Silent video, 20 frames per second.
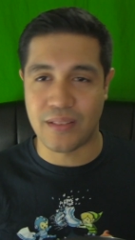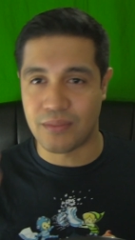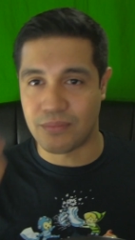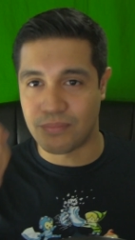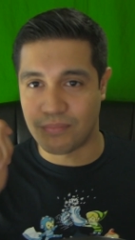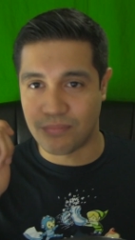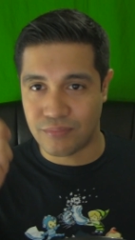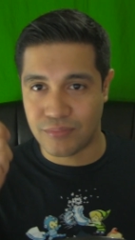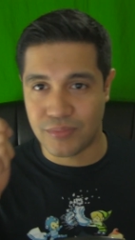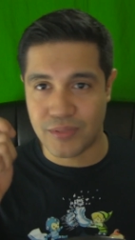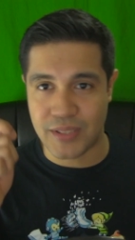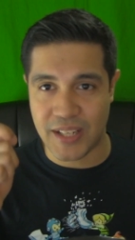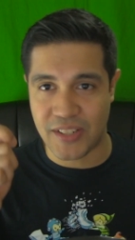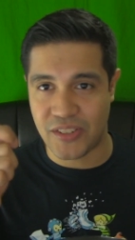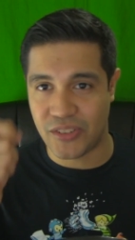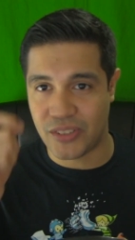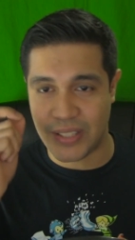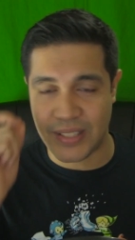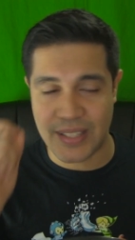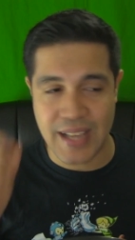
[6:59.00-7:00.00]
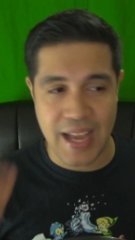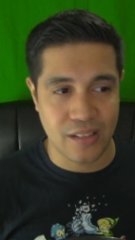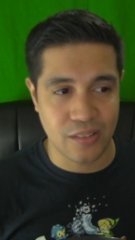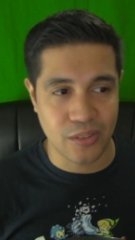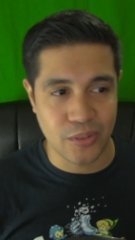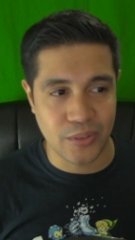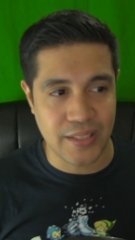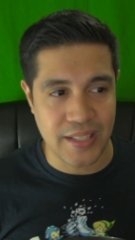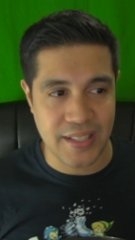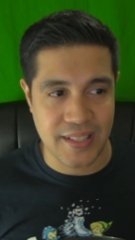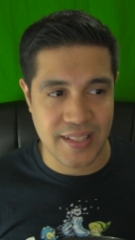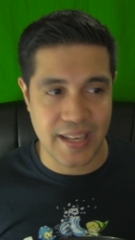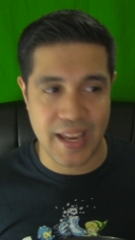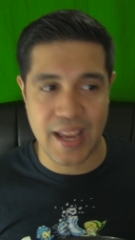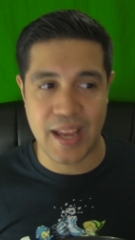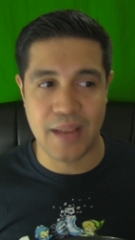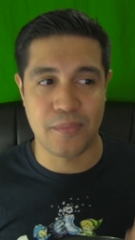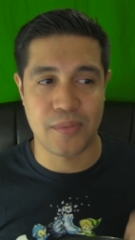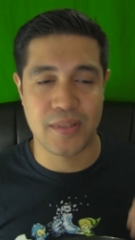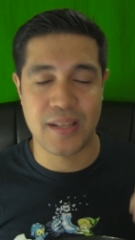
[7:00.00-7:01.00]
can digitally download these
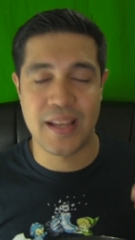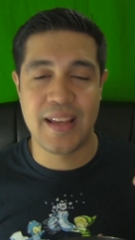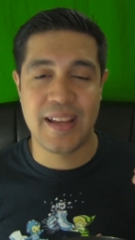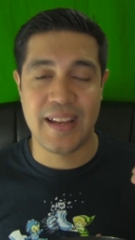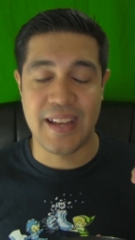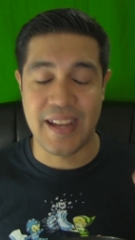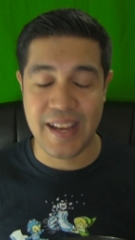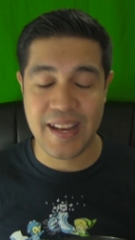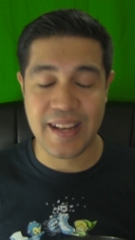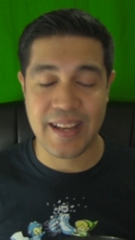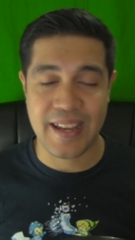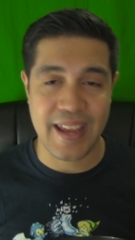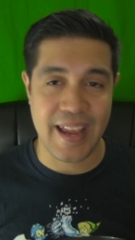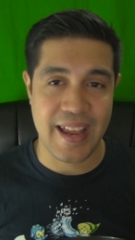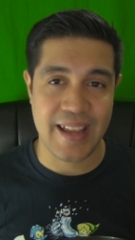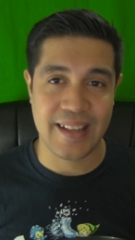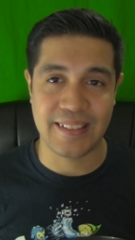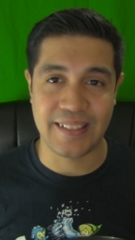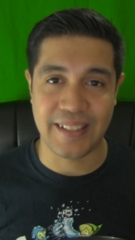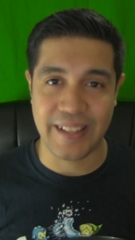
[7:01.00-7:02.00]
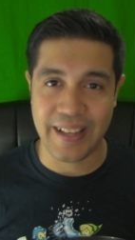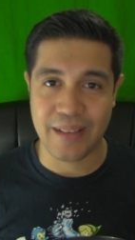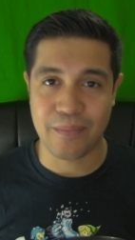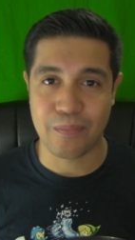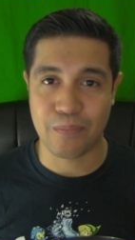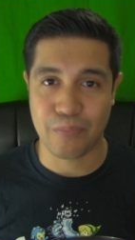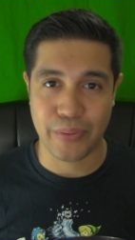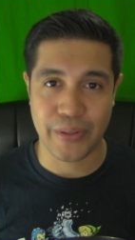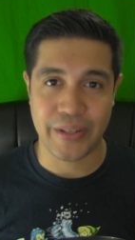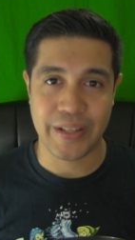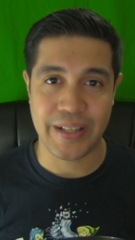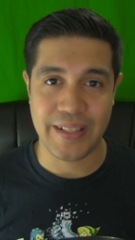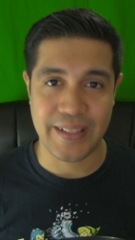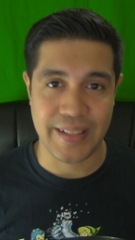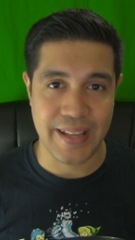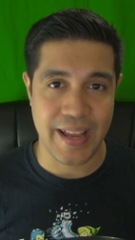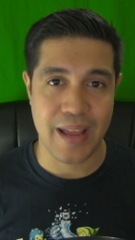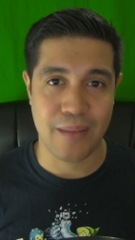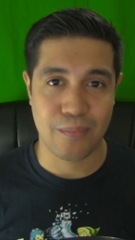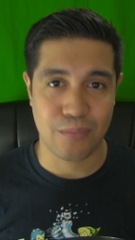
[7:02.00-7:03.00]
games, it can get pretty
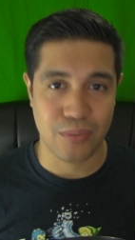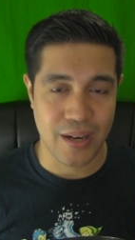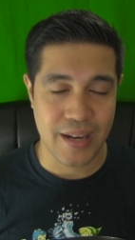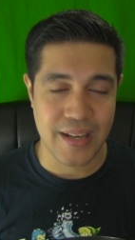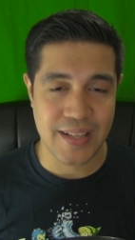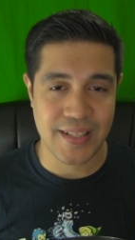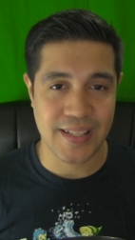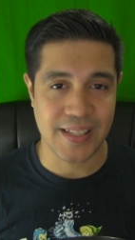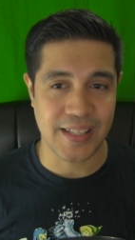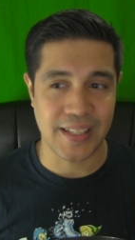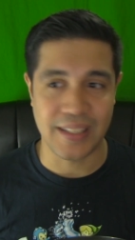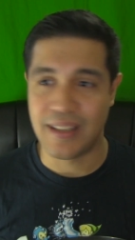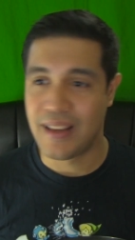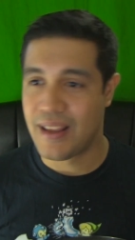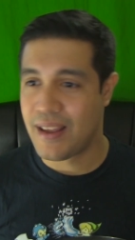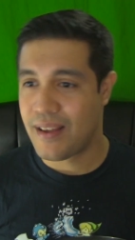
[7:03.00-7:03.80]
damn pricey.